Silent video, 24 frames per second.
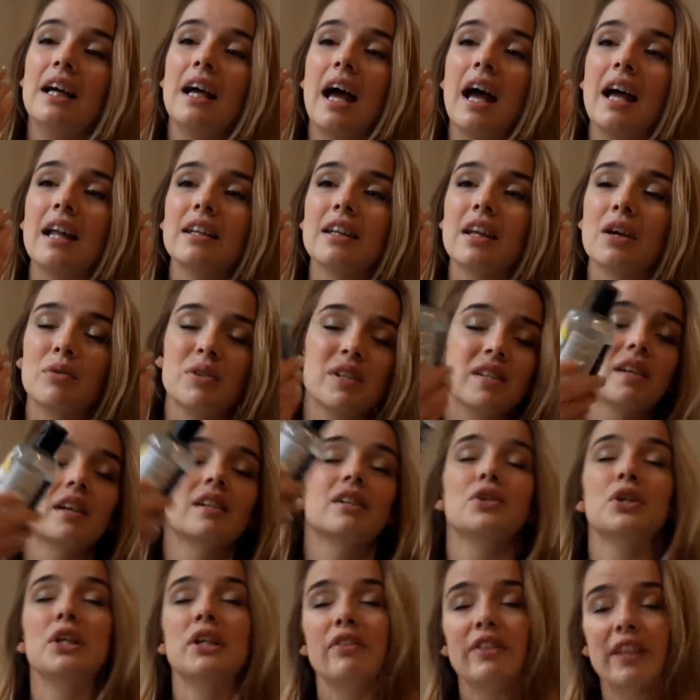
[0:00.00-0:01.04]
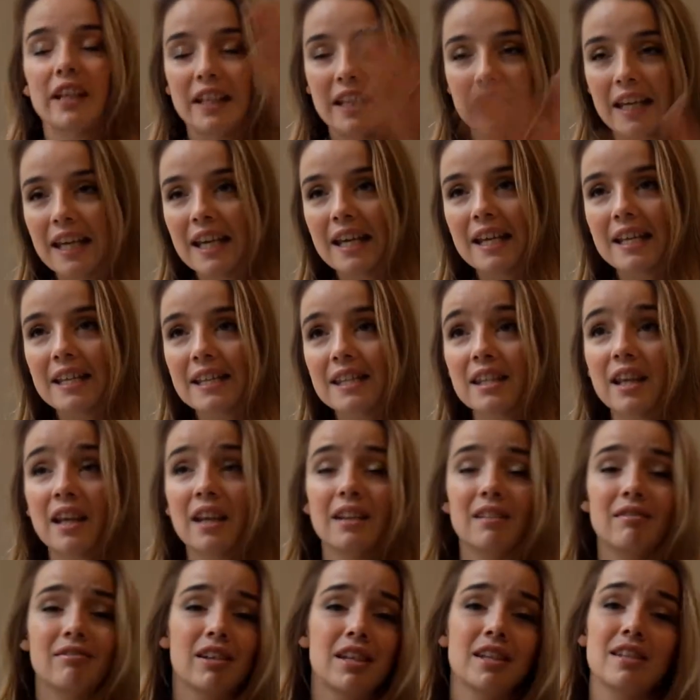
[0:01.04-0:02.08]
And then we decided to leave it at his,
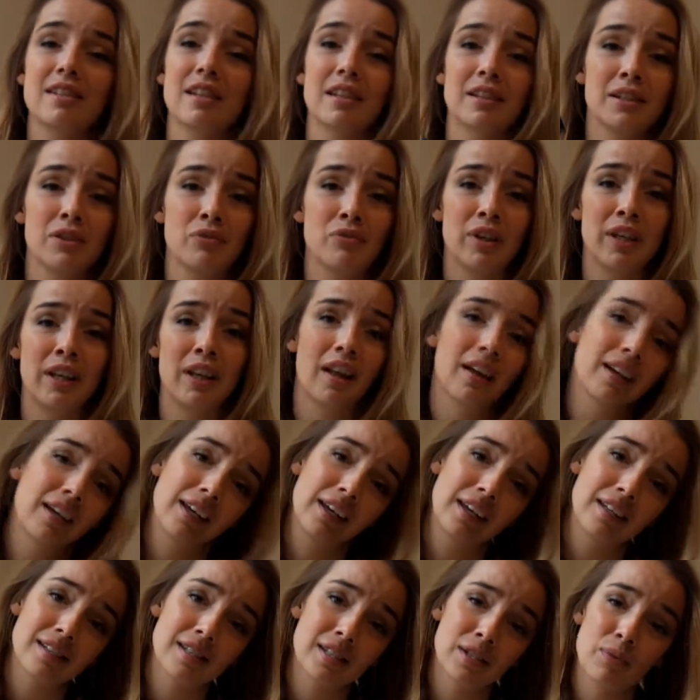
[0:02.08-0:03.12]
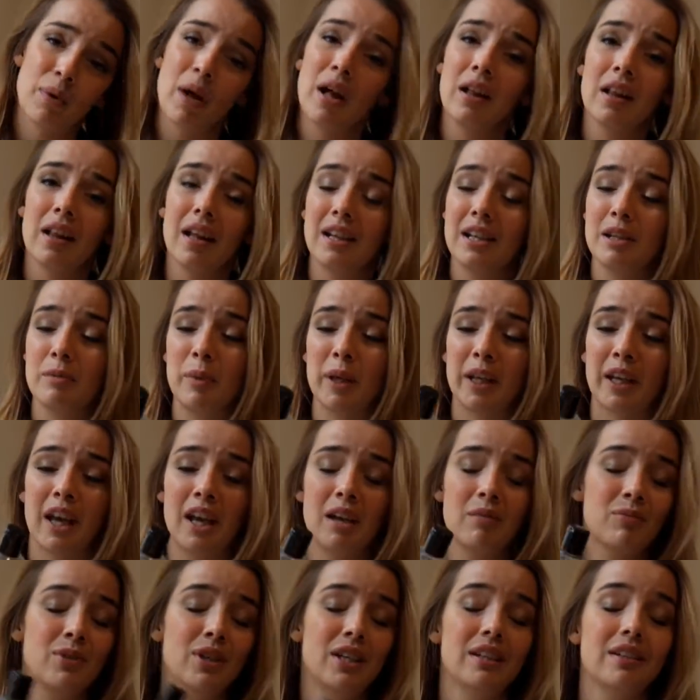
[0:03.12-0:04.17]
and he started really liking it as well. And it
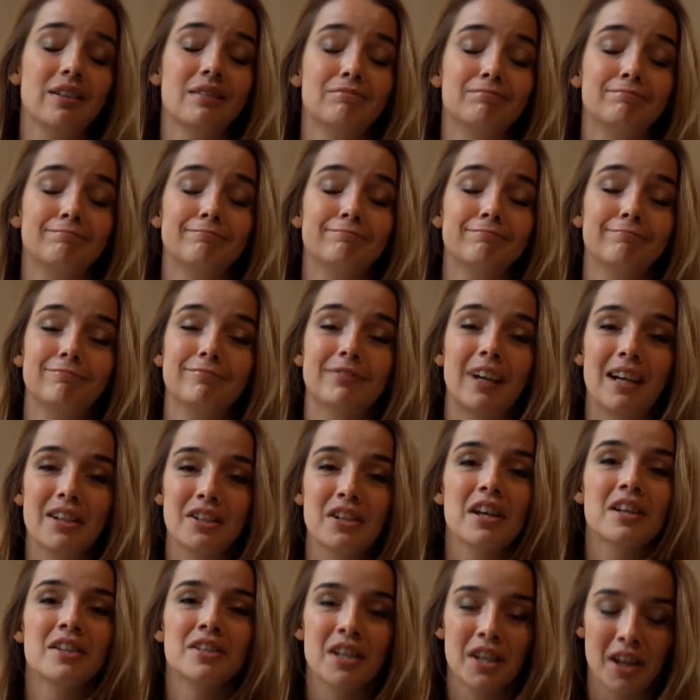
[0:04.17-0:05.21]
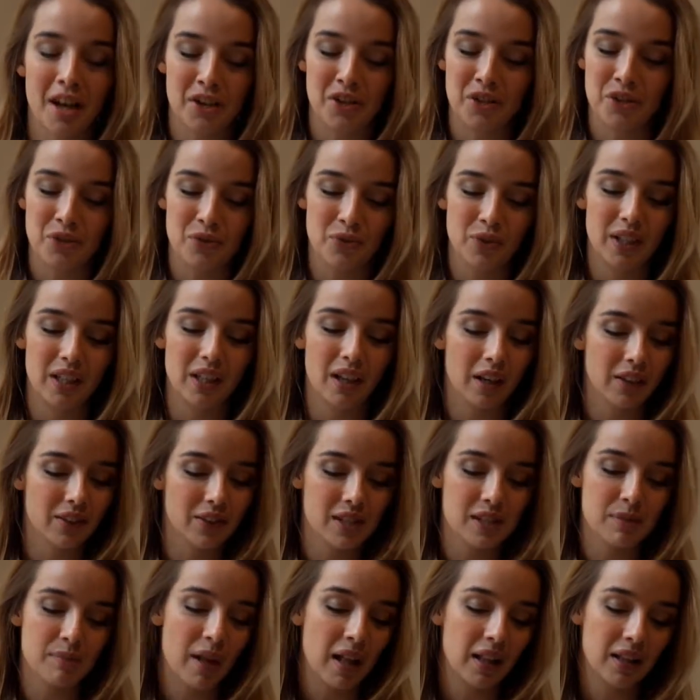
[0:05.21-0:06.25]
became really I just really like the
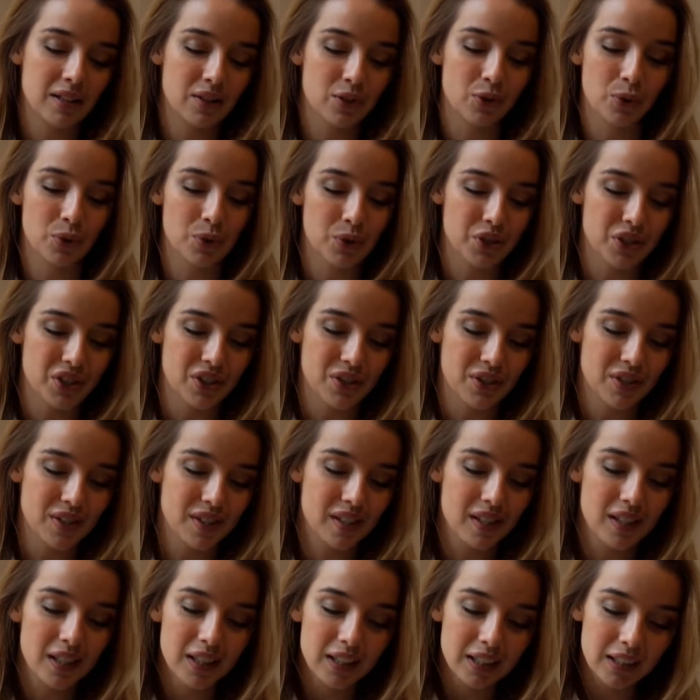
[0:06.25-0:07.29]
smell, it's gorgeous.